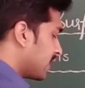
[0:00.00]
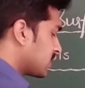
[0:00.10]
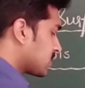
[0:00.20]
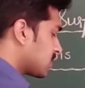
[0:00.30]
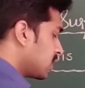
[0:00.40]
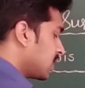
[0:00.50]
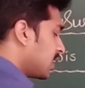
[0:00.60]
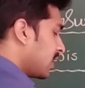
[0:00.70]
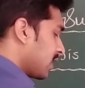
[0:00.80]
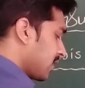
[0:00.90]
Let us
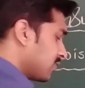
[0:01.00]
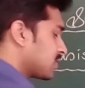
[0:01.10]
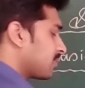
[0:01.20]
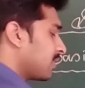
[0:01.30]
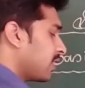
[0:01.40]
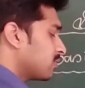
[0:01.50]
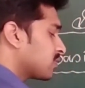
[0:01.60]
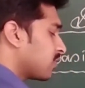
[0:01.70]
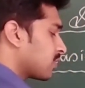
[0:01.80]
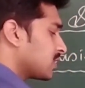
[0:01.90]
give some names
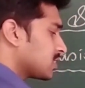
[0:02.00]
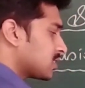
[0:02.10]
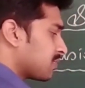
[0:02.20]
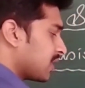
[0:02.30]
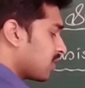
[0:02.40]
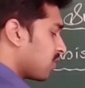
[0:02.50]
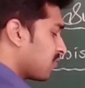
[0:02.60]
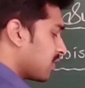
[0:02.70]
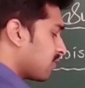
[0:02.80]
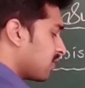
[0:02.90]
for this sphere
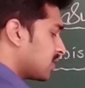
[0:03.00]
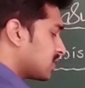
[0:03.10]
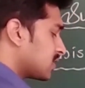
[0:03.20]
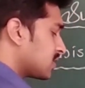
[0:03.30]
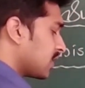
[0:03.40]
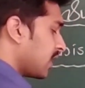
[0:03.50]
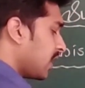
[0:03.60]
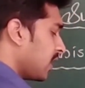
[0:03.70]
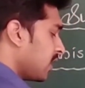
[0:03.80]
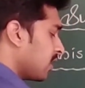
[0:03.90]
of influences:
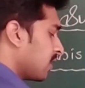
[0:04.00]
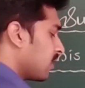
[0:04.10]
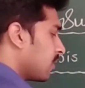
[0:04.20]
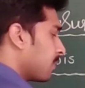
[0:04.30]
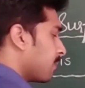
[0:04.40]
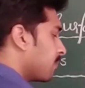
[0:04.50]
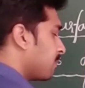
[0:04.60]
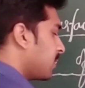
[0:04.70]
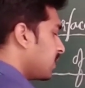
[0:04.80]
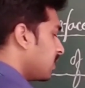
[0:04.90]
A,
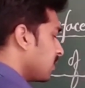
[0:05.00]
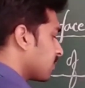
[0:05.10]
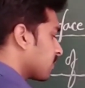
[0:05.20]
B